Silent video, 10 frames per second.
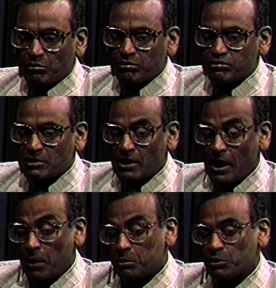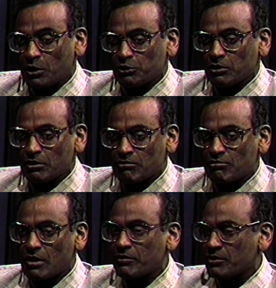Perhaps as a
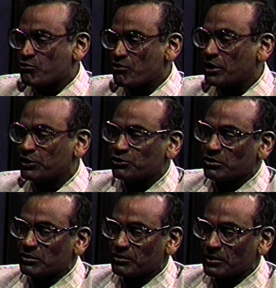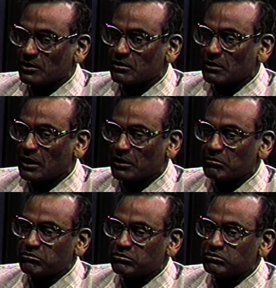rough and ready sort of figure, I
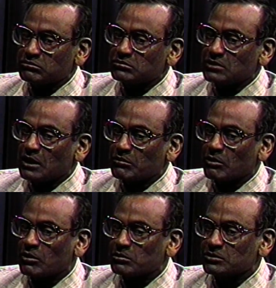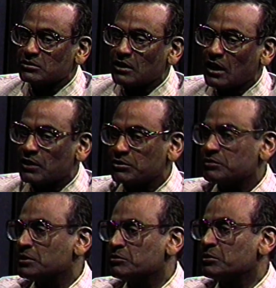have almost half of
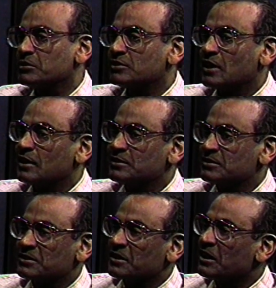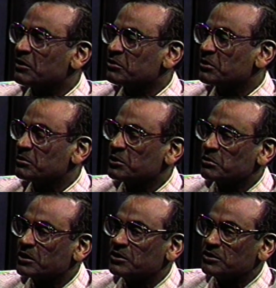them from the sciences and half from the
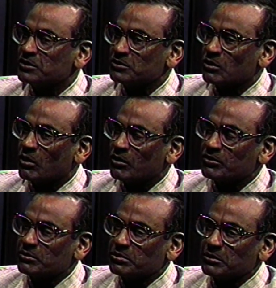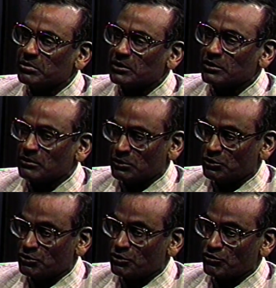humanities, often people
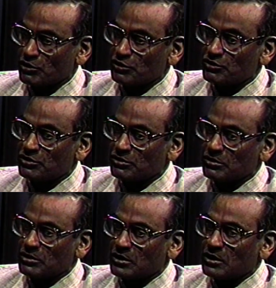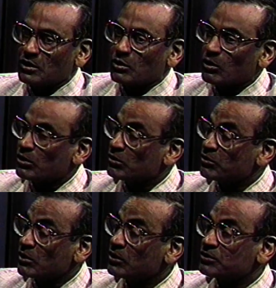either in religion or in
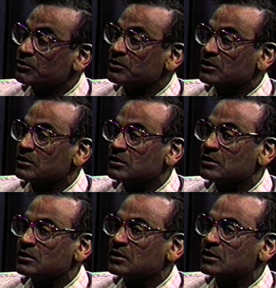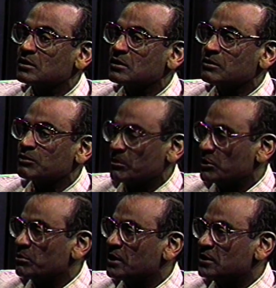philosophy from the
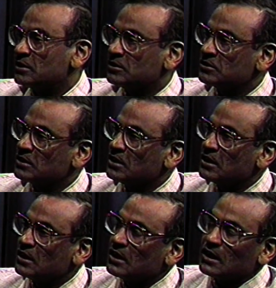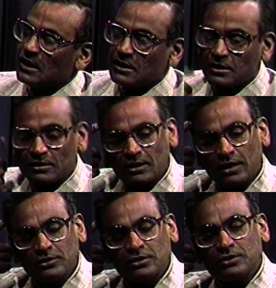humanities. And in the
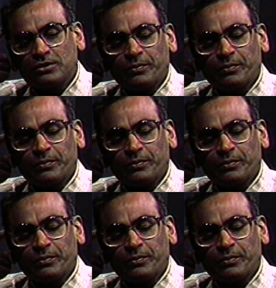sciences,